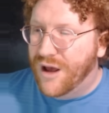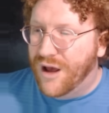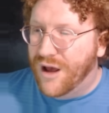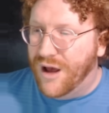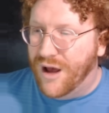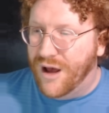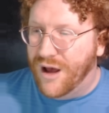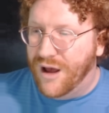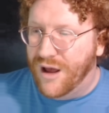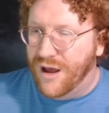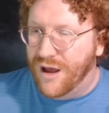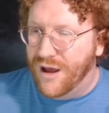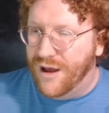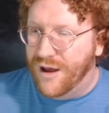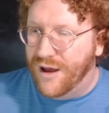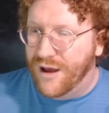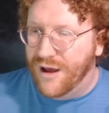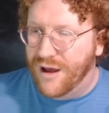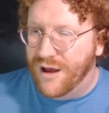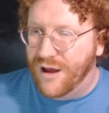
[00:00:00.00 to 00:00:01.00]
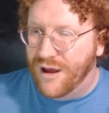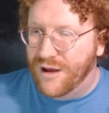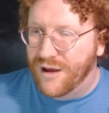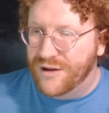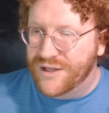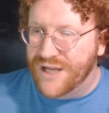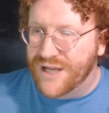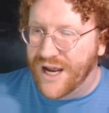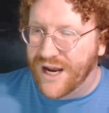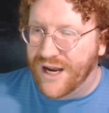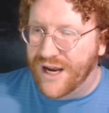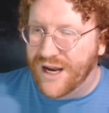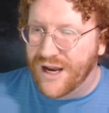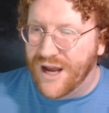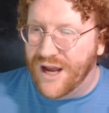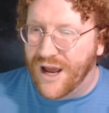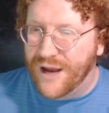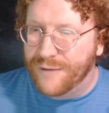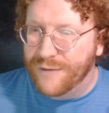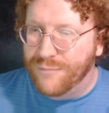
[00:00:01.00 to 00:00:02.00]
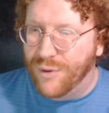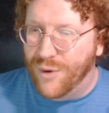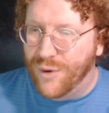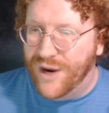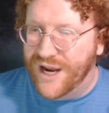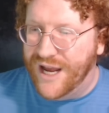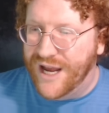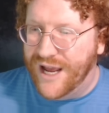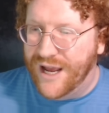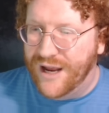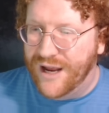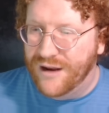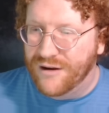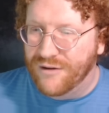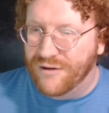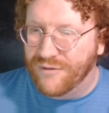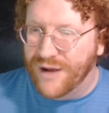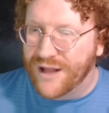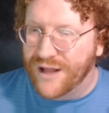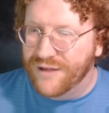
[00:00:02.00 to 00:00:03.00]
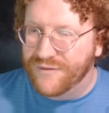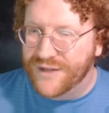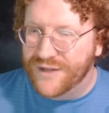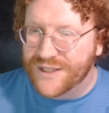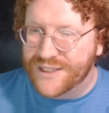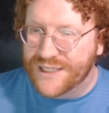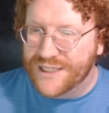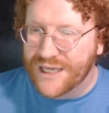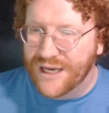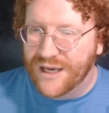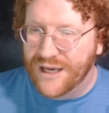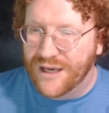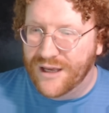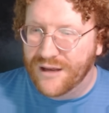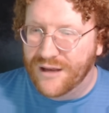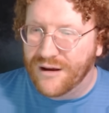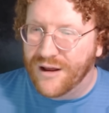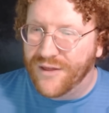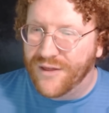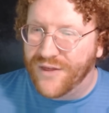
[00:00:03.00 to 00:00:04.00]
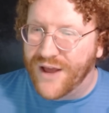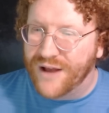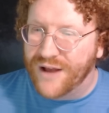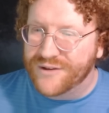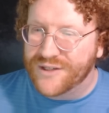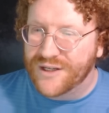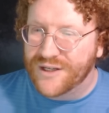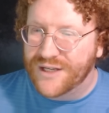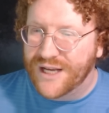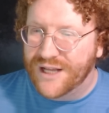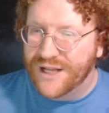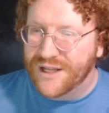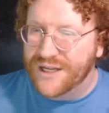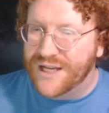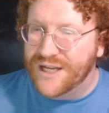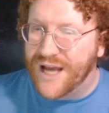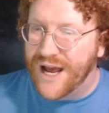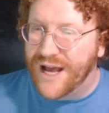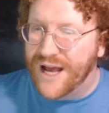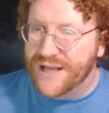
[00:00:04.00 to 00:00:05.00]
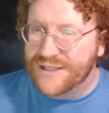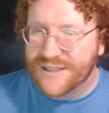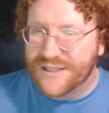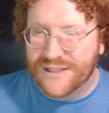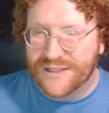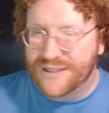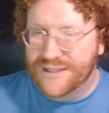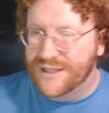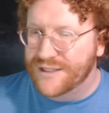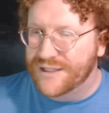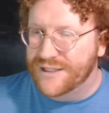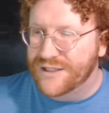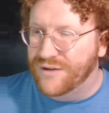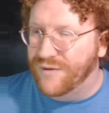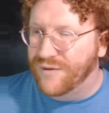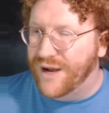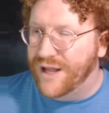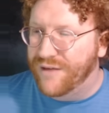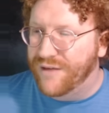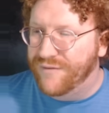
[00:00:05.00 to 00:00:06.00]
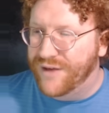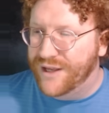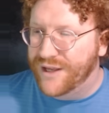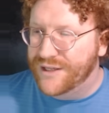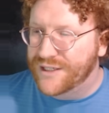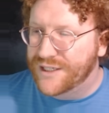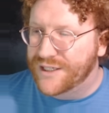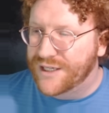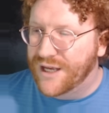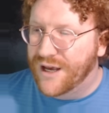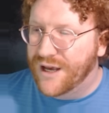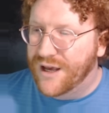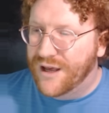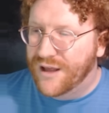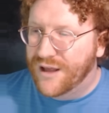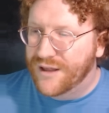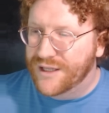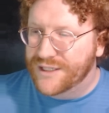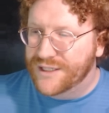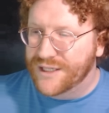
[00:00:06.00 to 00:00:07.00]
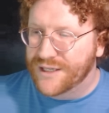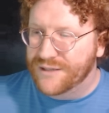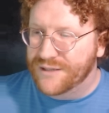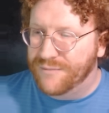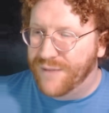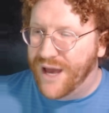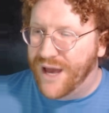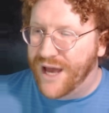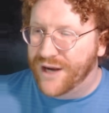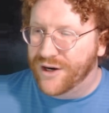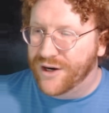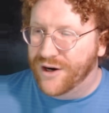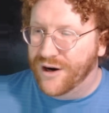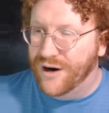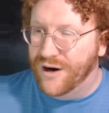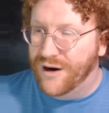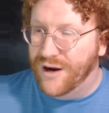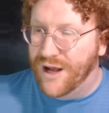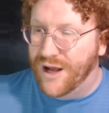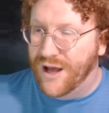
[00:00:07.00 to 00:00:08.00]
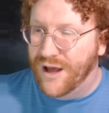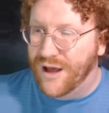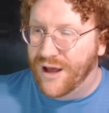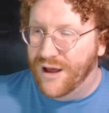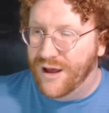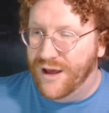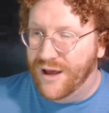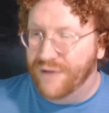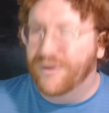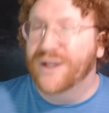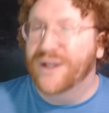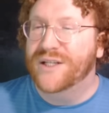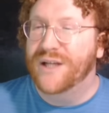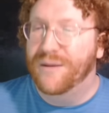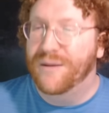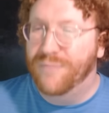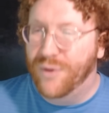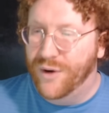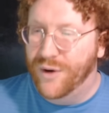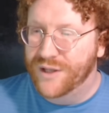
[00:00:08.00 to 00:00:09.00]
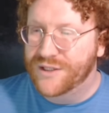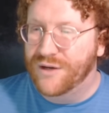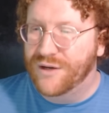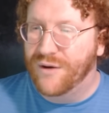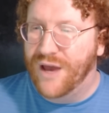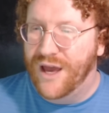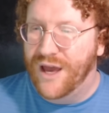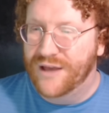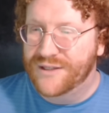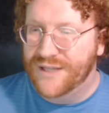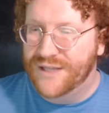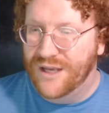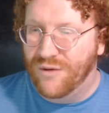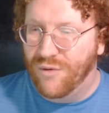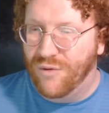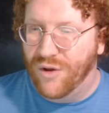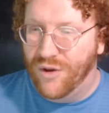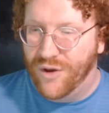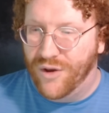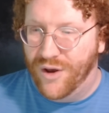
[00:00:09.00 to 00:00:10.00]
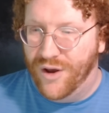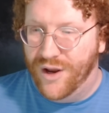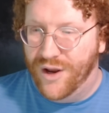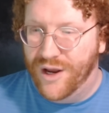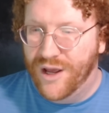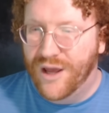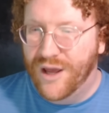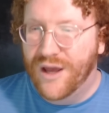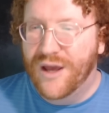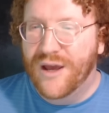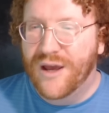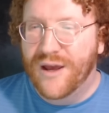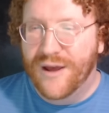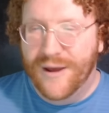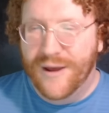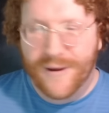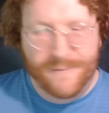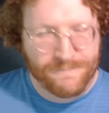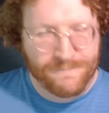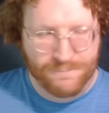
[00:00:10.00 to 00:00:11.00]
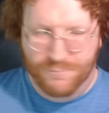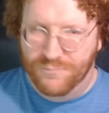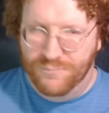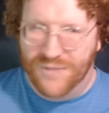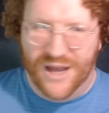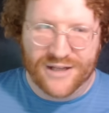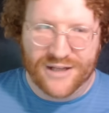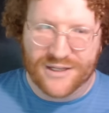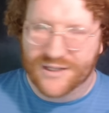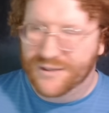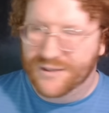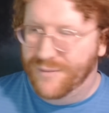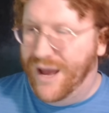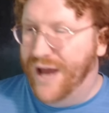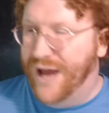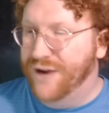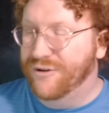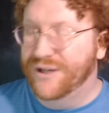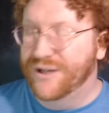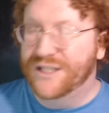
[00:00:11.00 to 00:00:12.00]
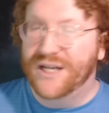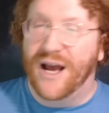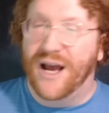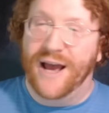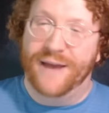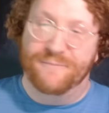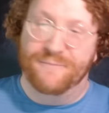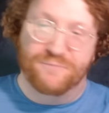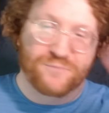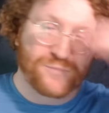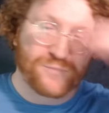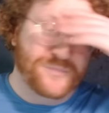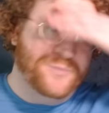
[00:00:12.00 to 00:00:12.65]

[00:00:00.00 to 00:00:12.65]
99.8 irrelevancy, 1,000 daily tasks, this is irrelevant, this doesn't matter, rest 8 points, okay, SQL, good. That doesn't matter in time.